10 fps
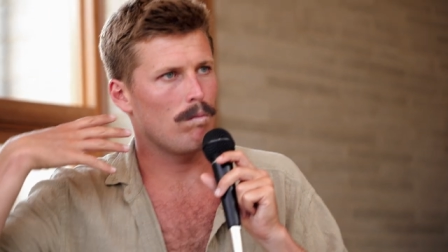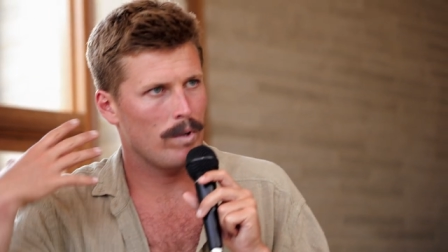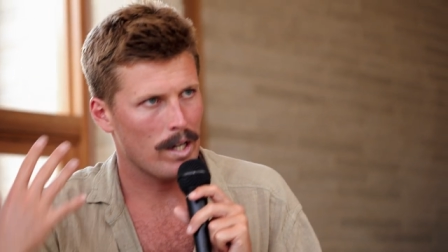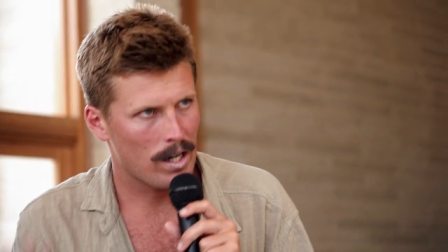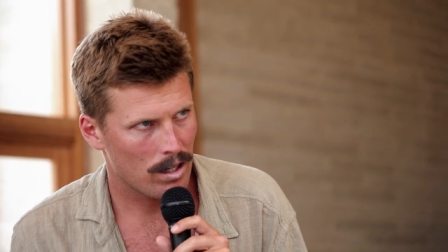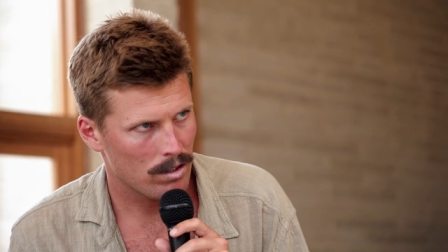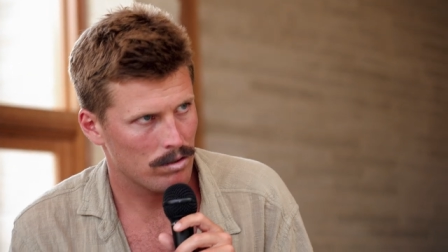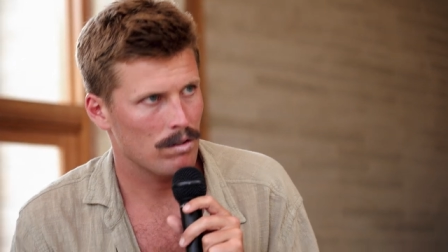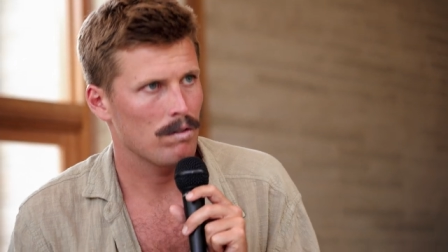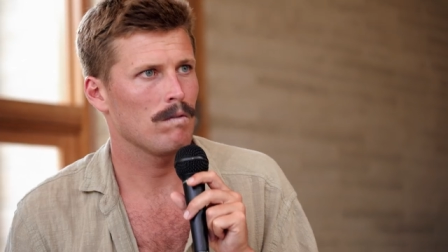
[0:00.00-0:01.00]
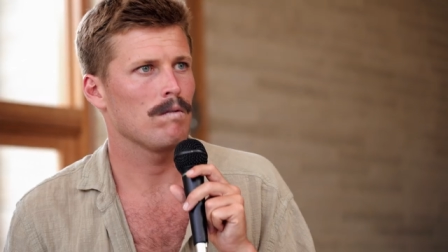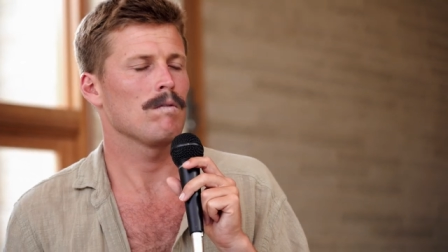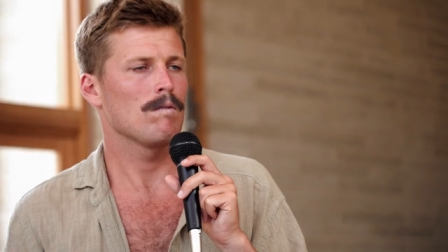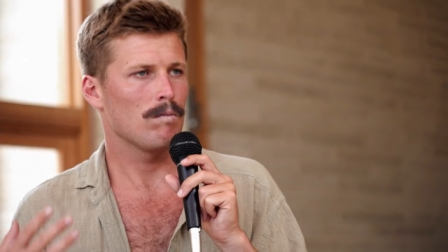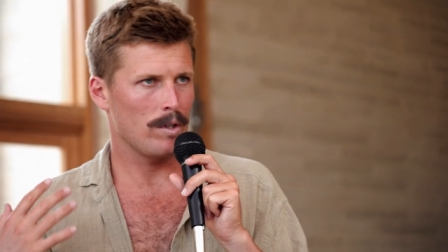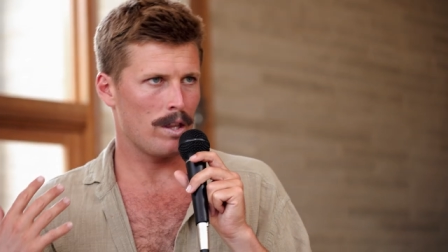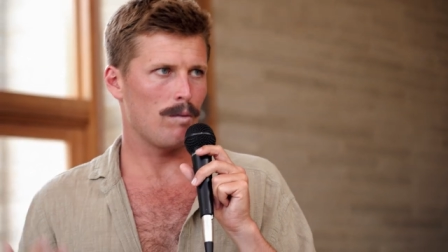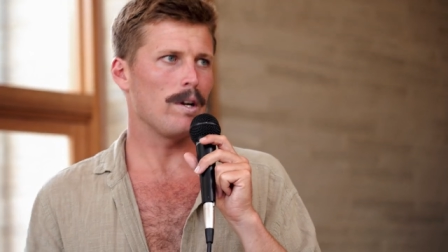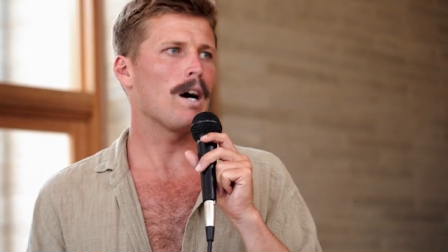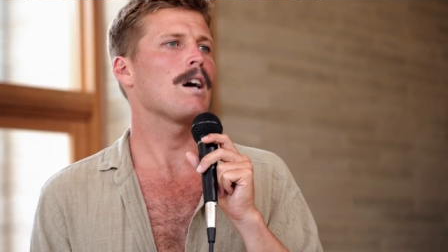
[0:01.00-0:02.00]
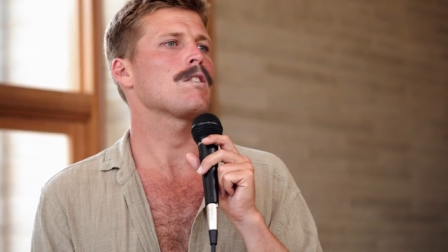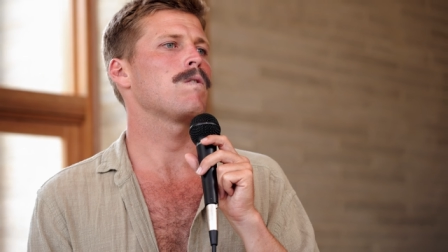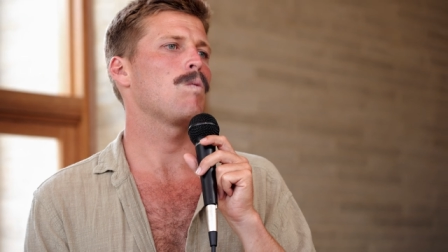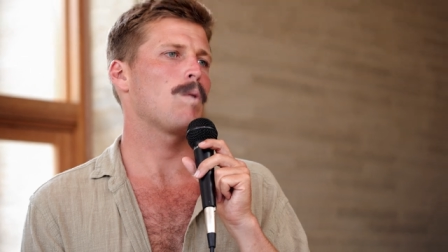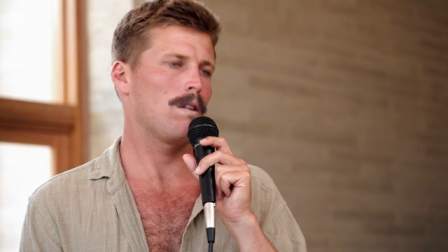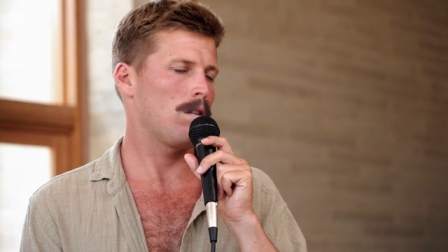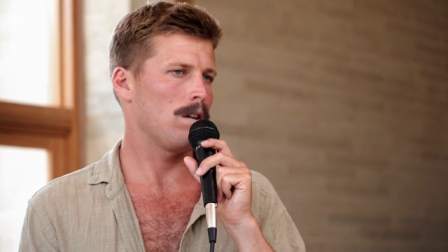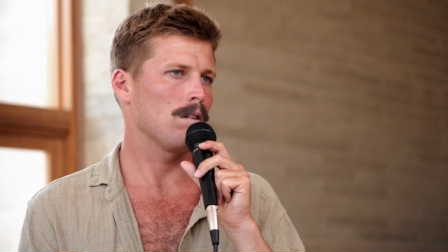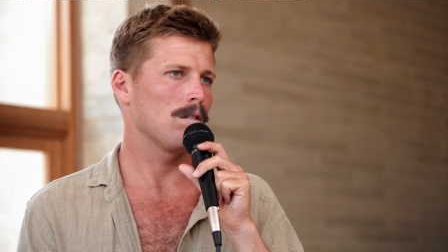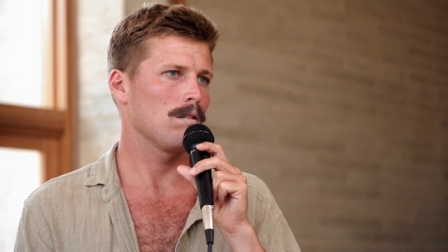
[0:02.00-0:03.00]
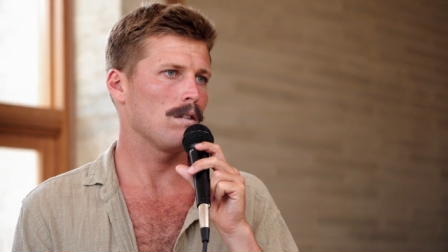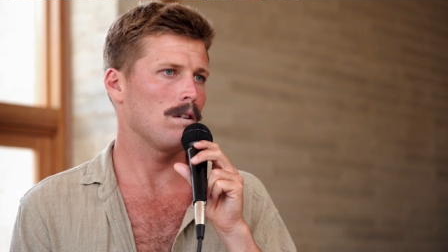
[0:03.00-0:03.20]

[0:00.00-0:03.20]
we ask we th- we ask for one thing,